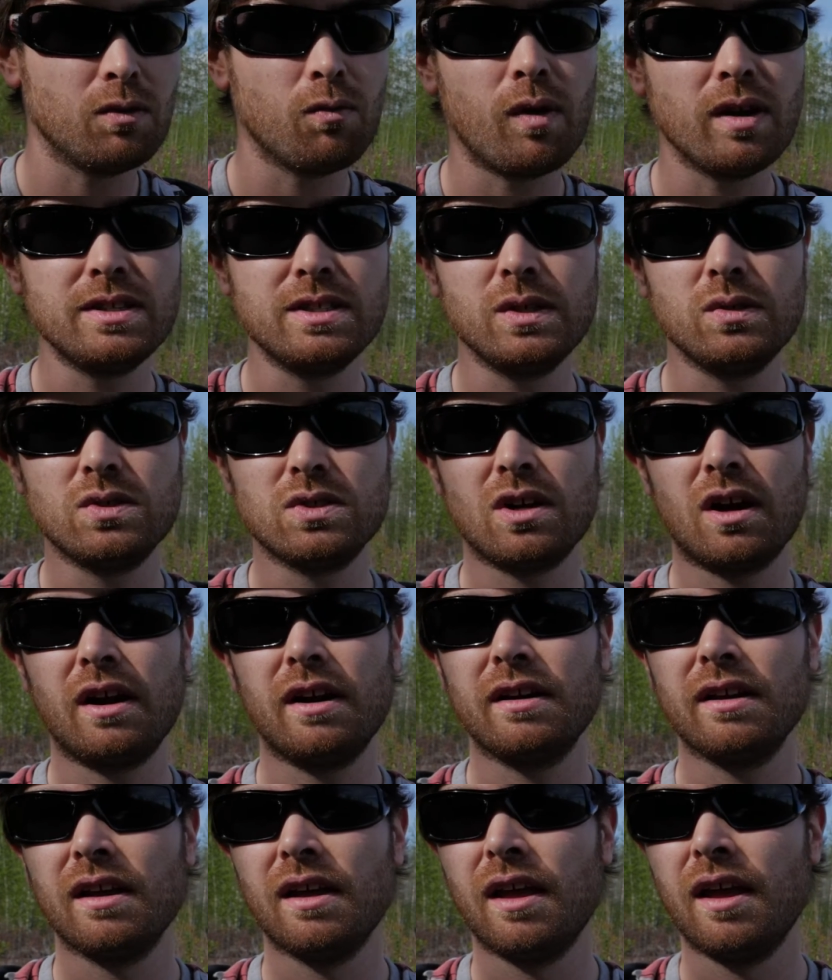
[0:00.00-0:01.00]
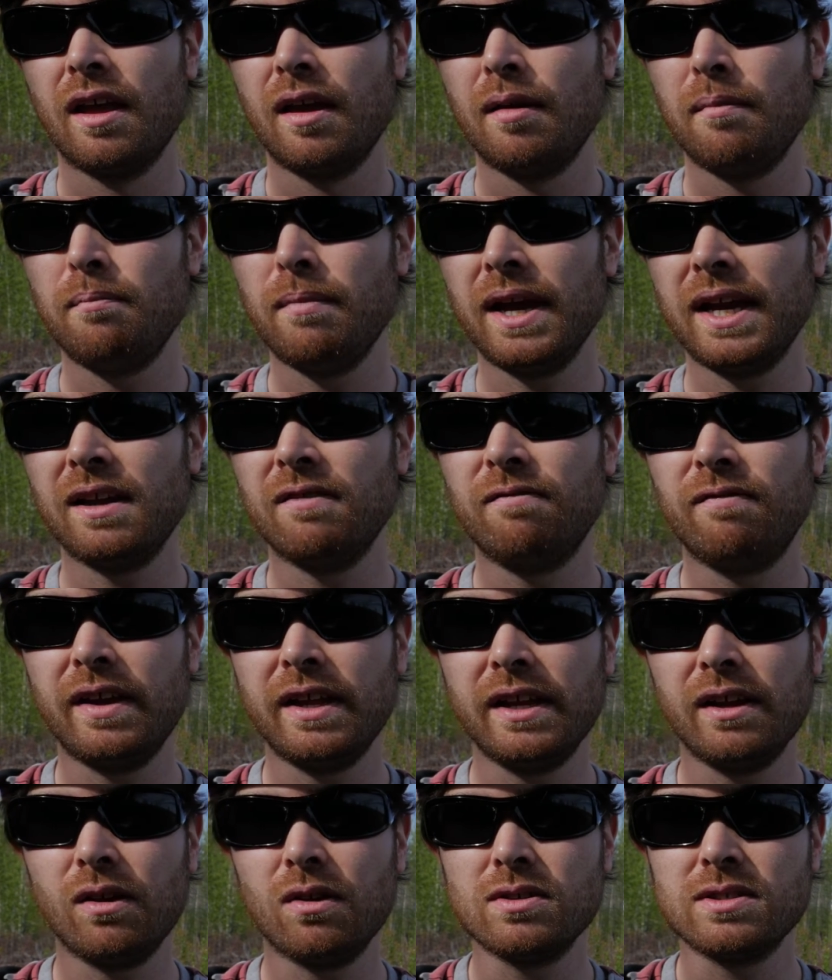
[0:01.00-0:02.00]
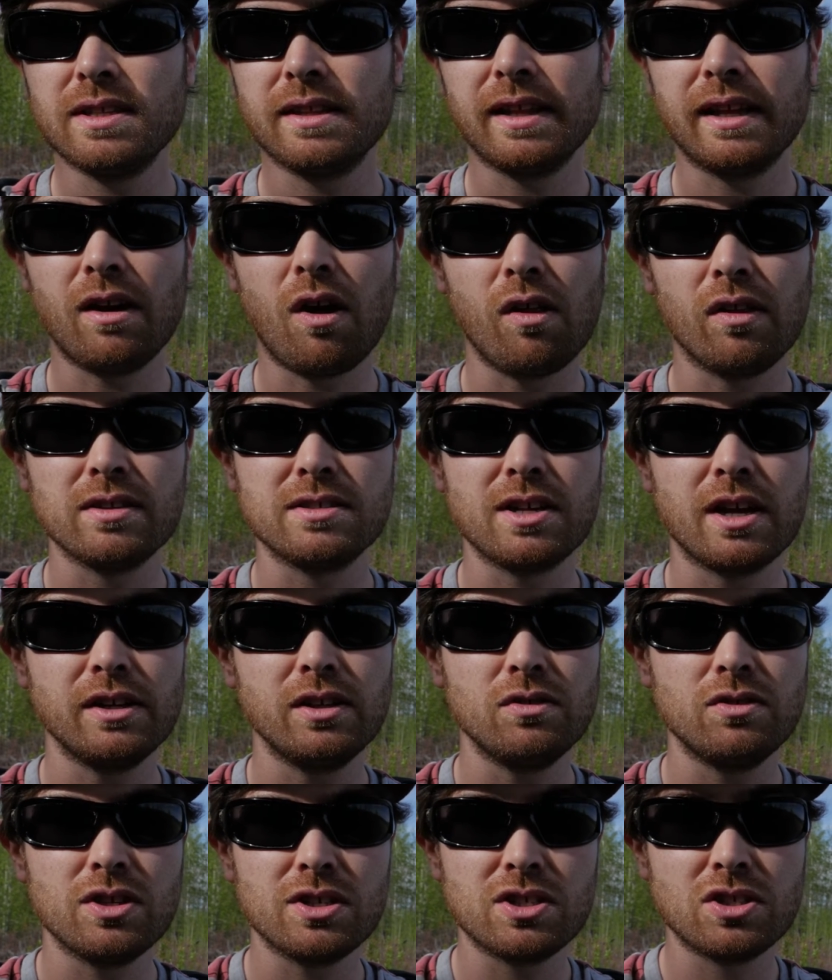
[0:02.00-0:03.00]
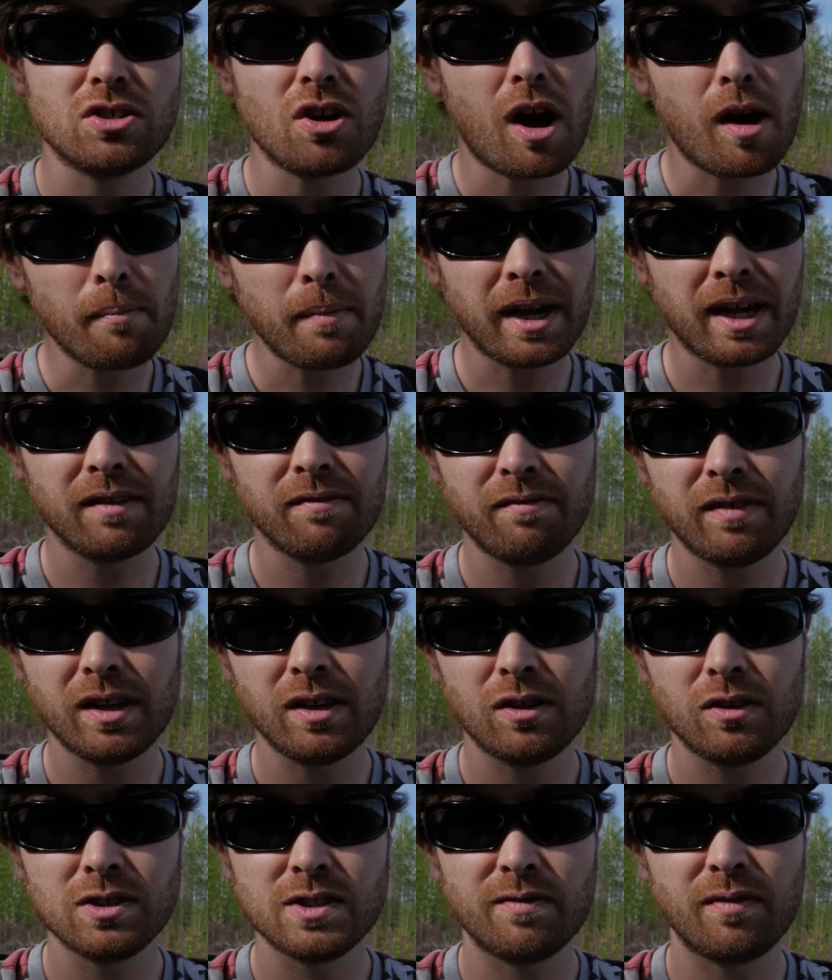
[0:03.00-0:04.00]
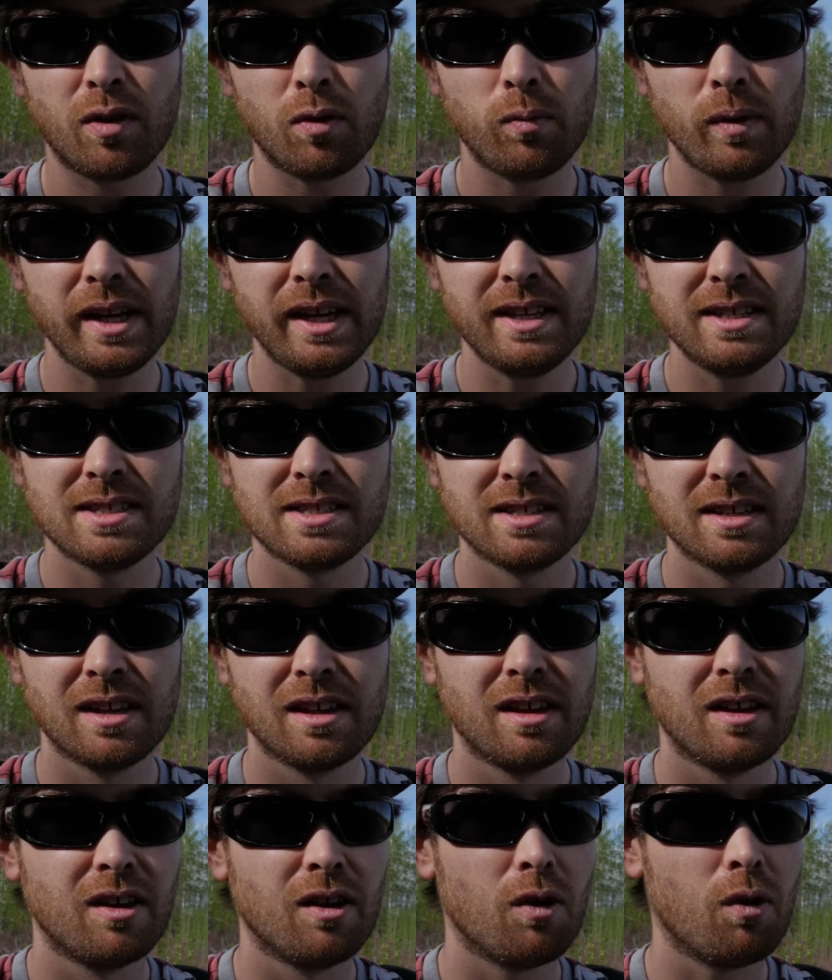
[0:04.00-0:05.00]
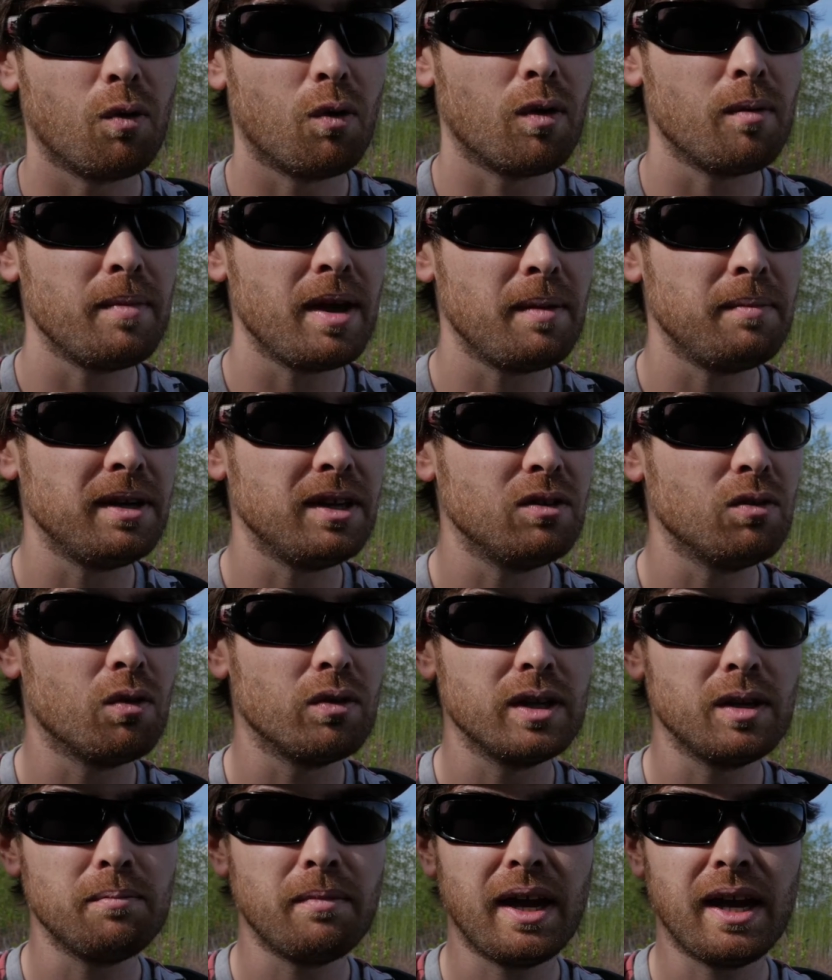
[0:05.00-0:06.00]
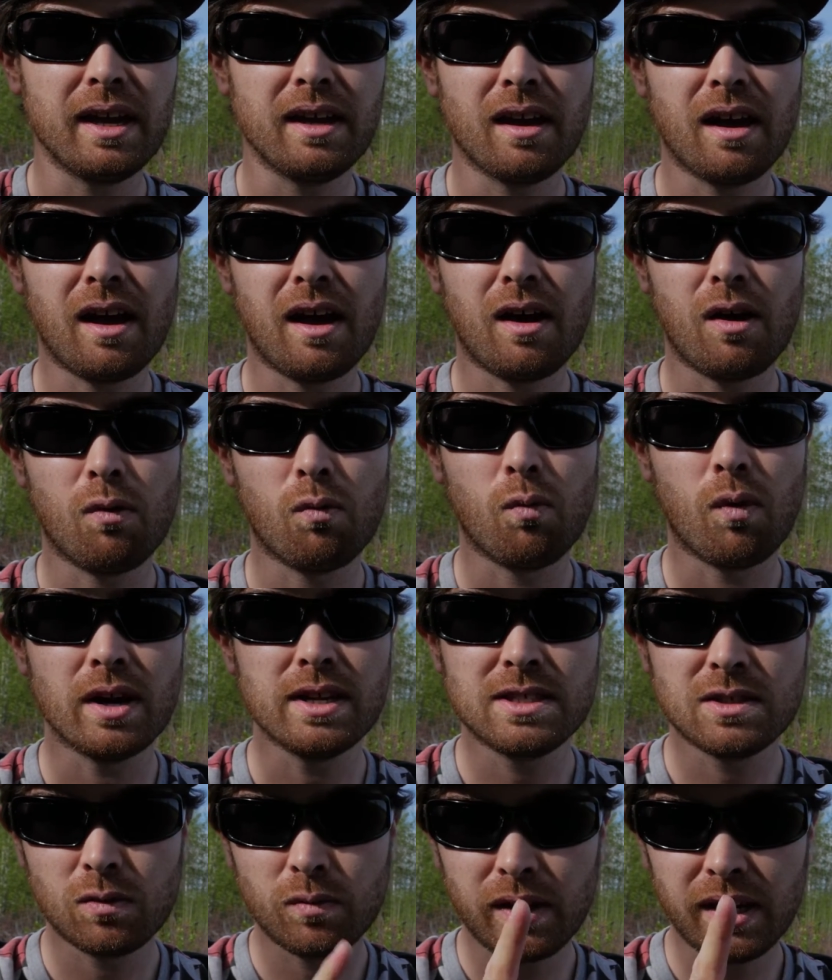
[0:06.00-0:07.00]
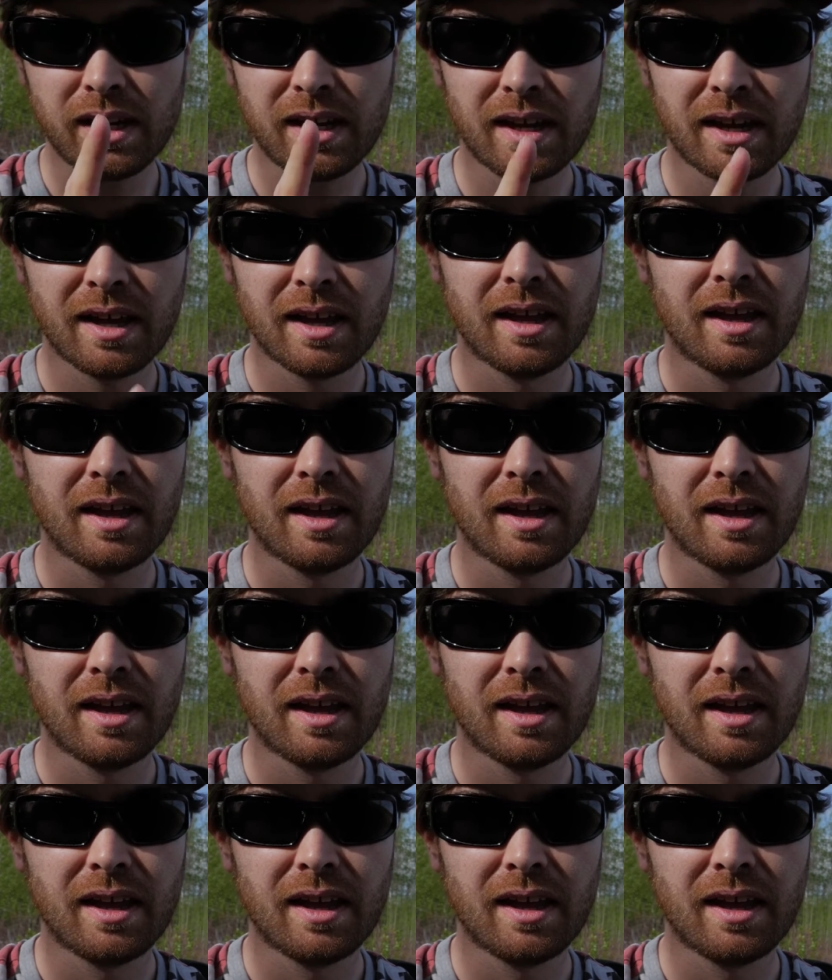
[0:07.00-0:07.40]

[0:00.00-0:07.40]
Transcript: Once you start making videos and then all of a sudden you just stop making videos for weeks, or maybe you only make once a week,